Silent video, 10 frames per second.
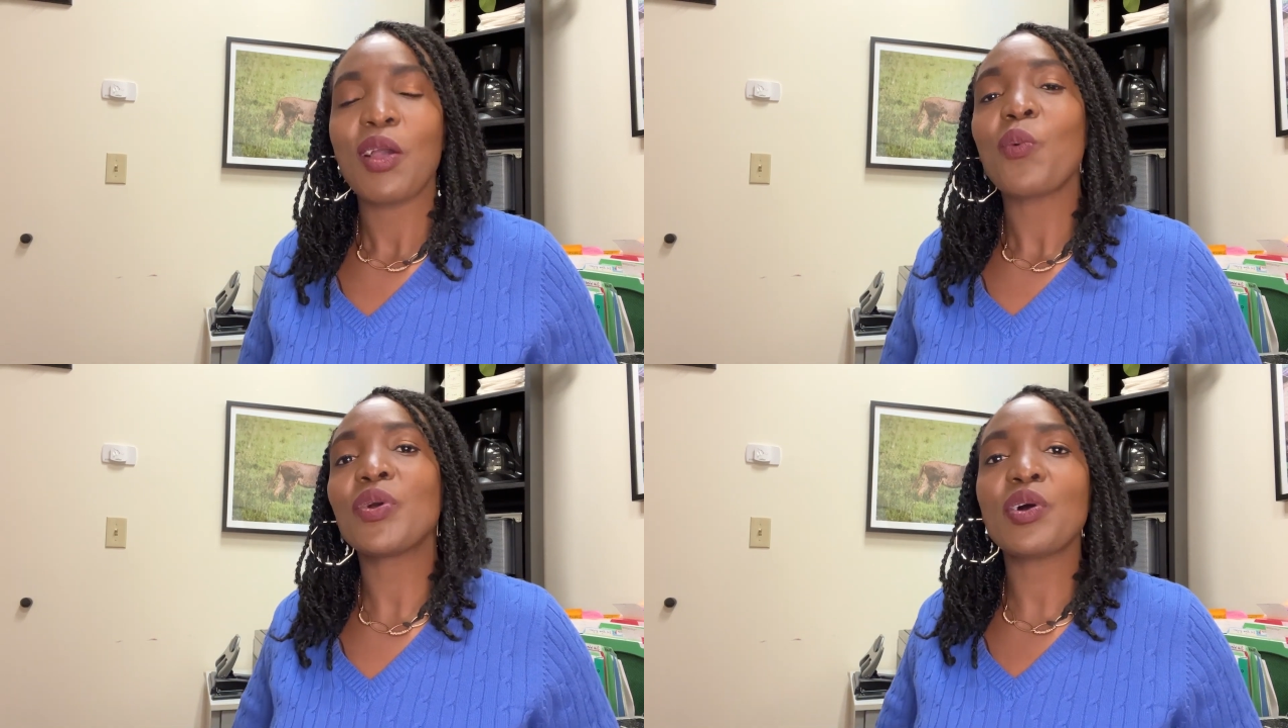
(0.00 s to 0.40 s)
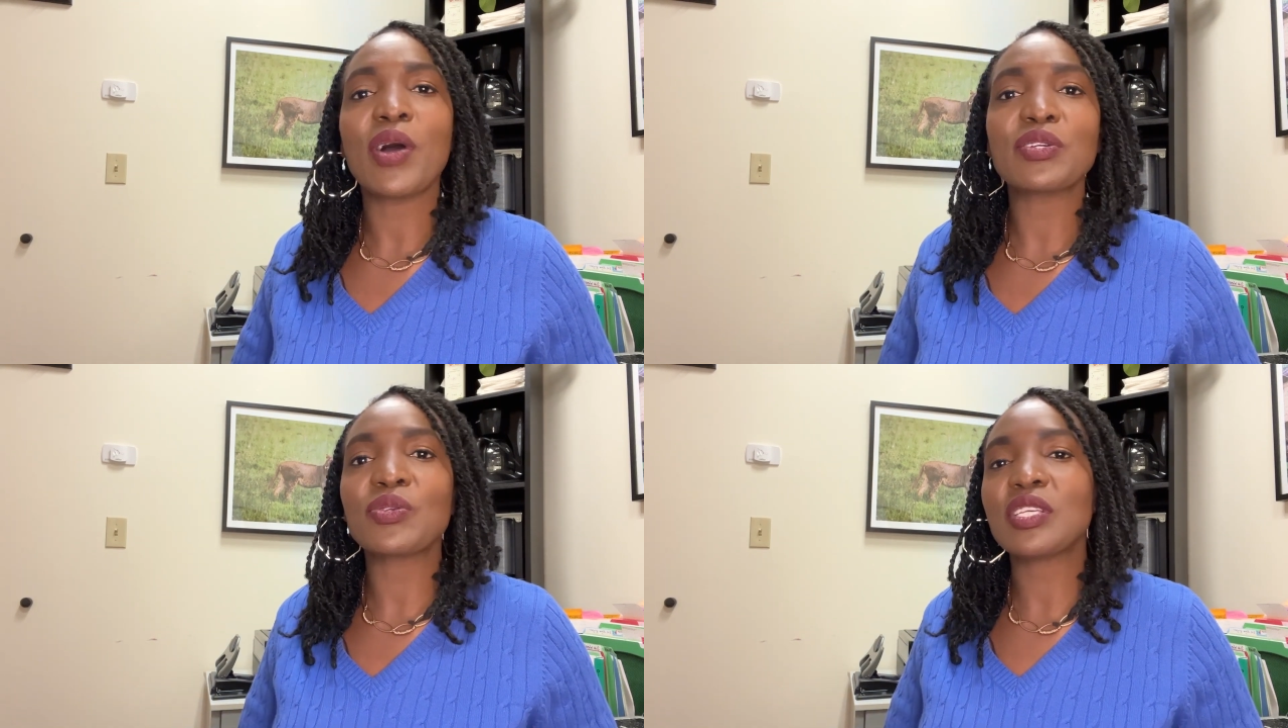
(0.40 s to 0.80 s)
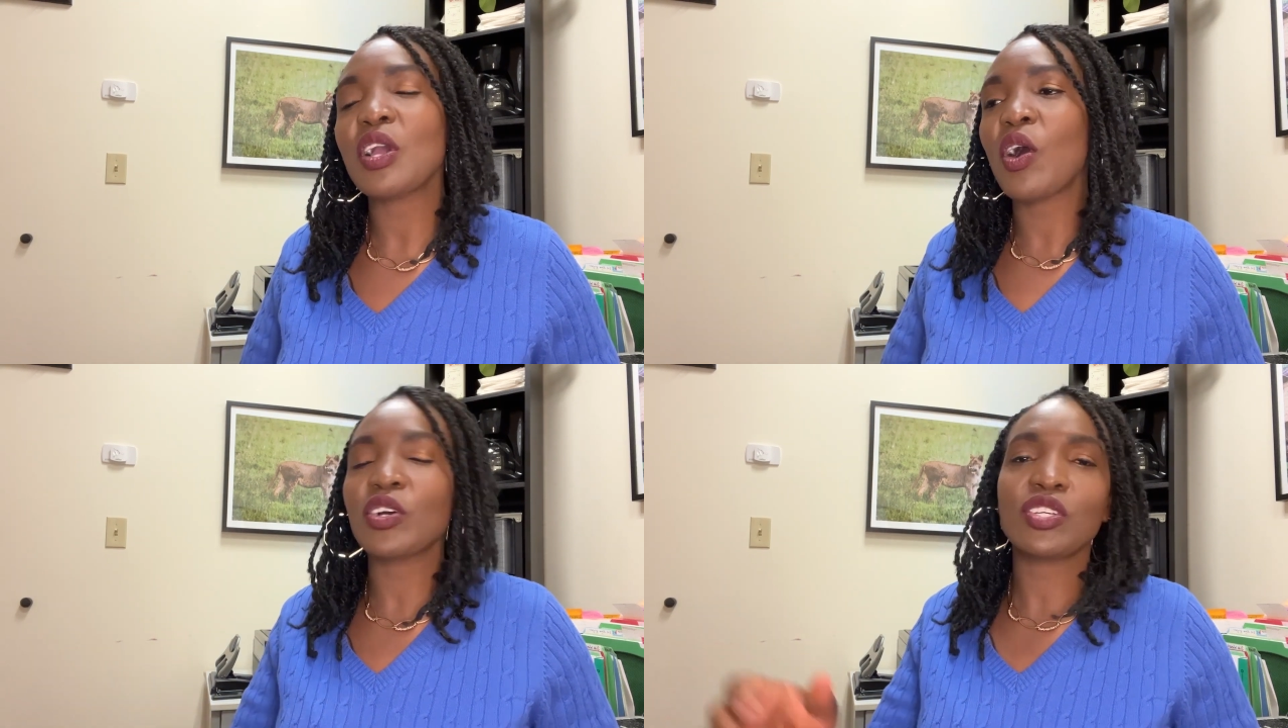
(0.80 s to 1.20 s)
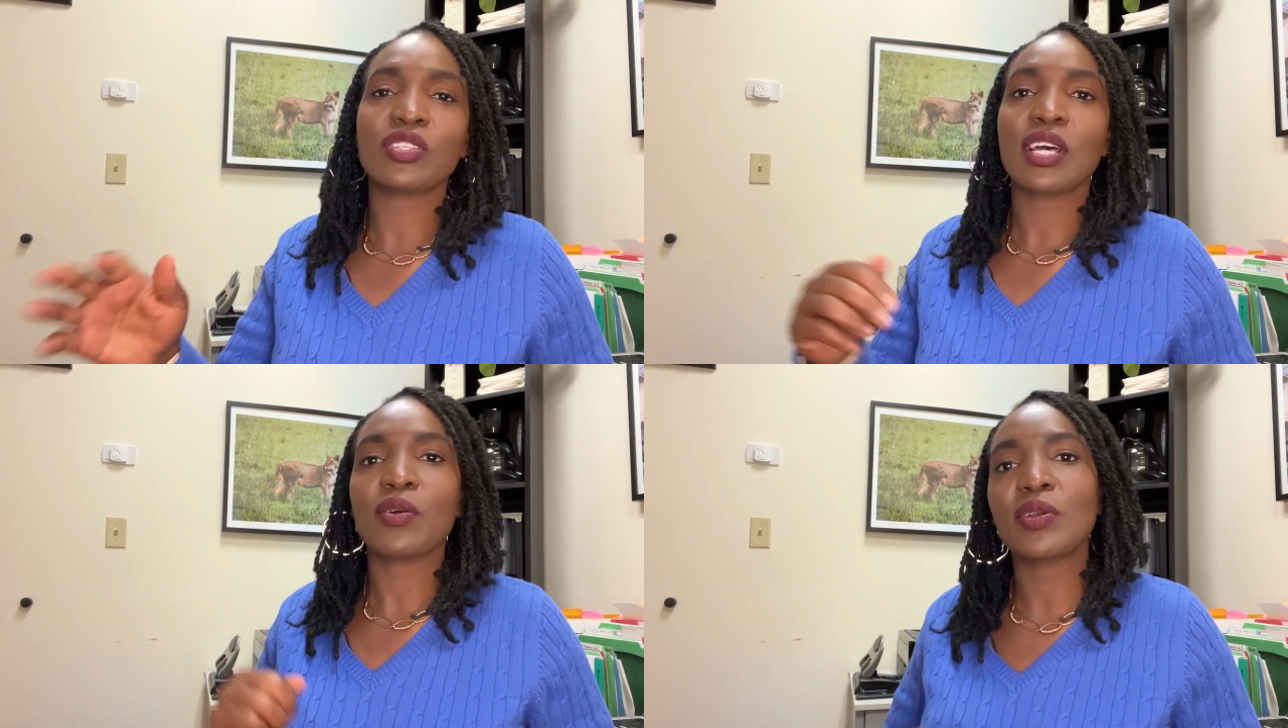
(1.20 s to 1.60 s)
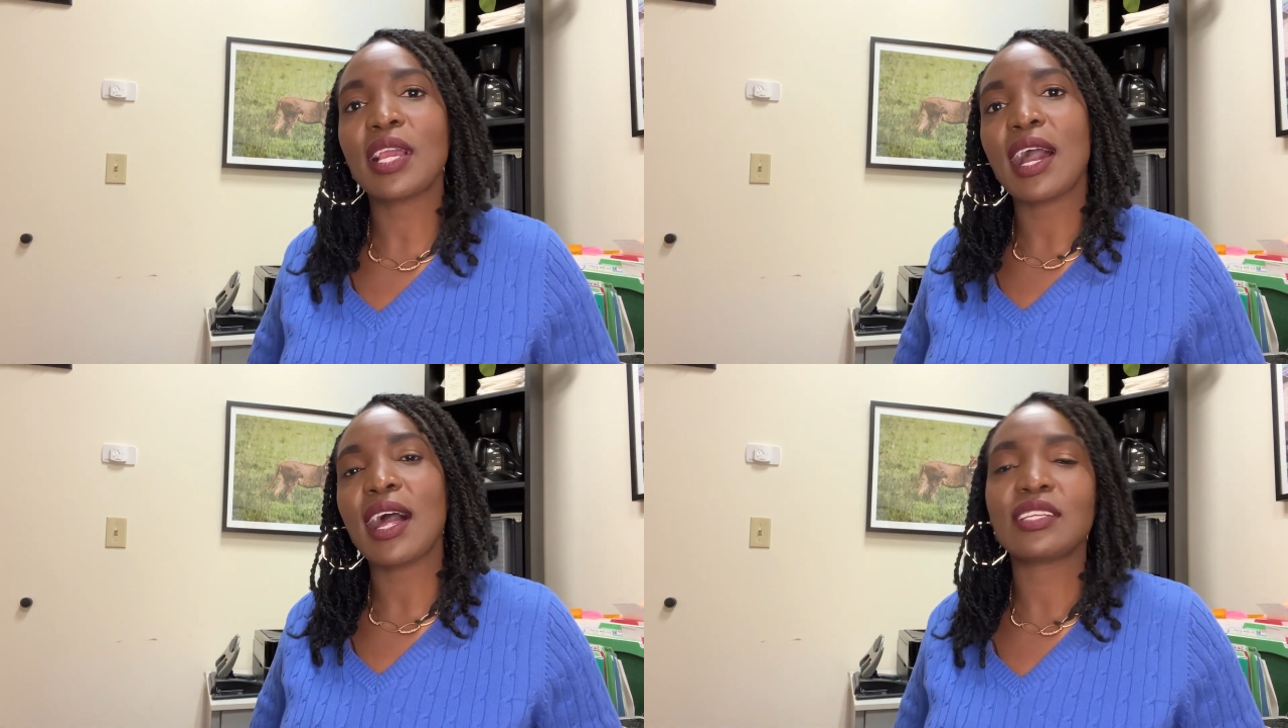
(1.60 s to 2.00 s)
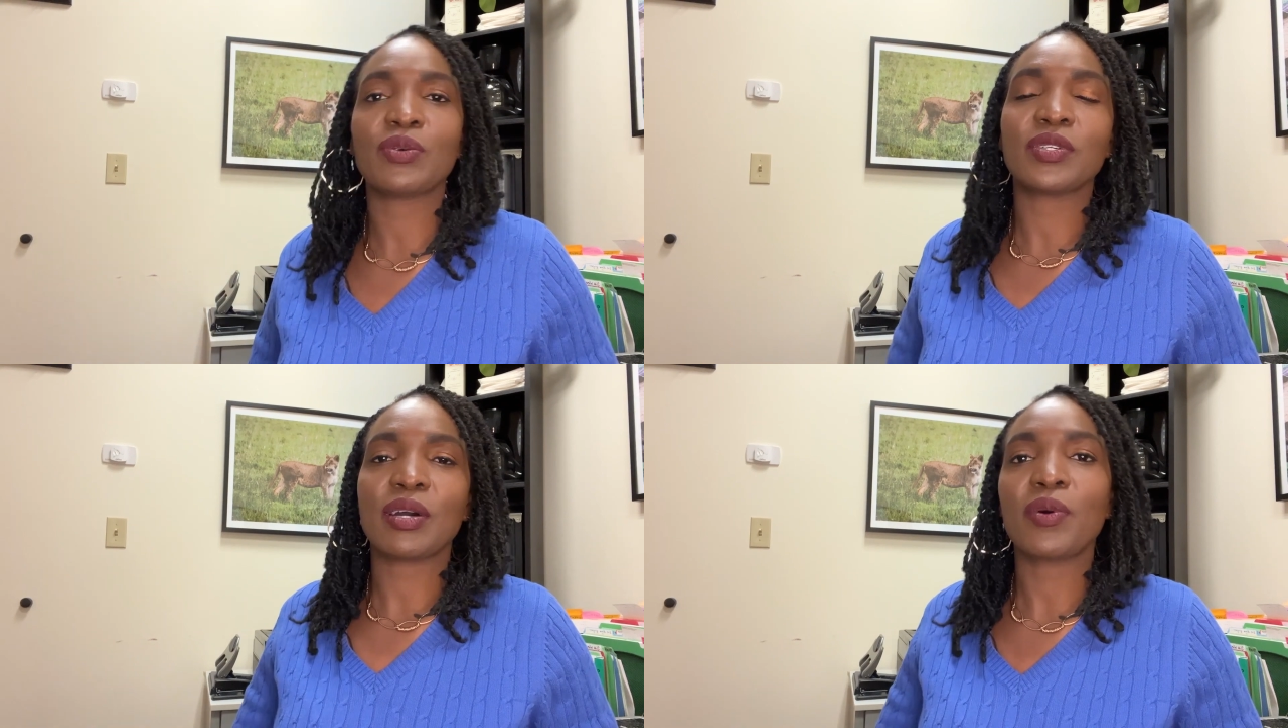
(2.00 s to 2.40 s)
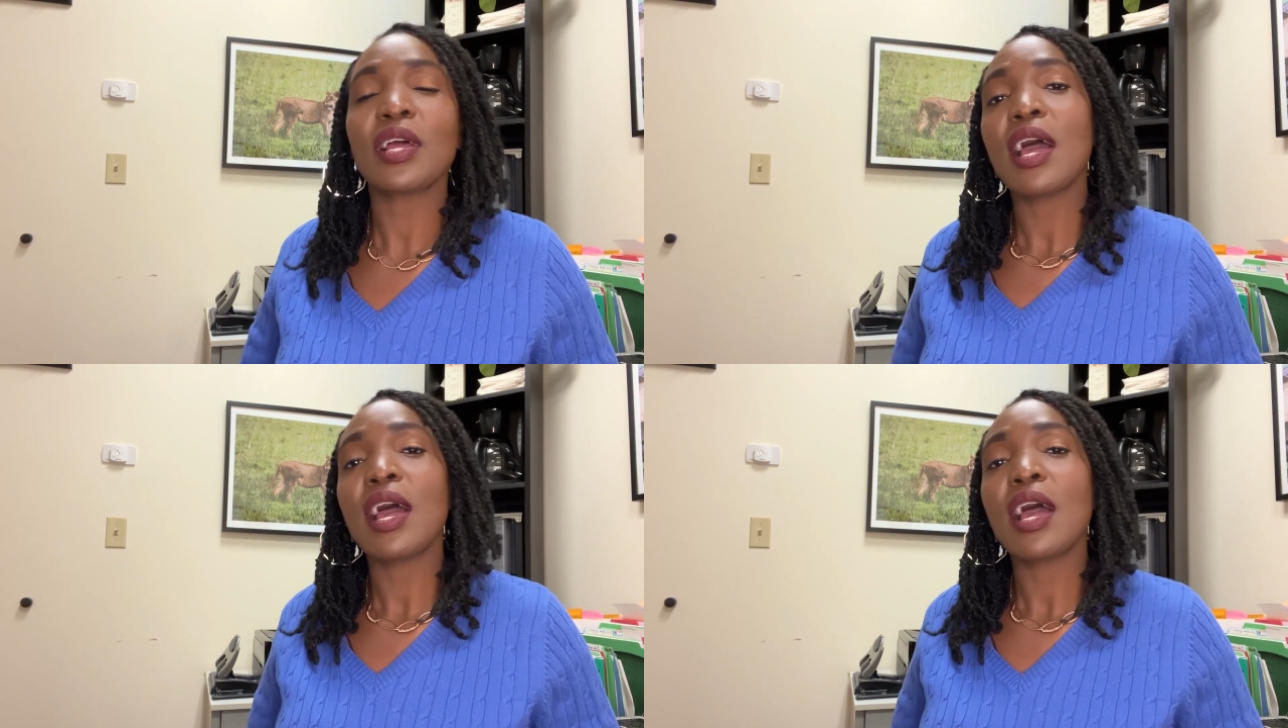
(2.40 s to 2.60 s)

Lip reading: We don't want to see, oh, she's a good girl, she was a what.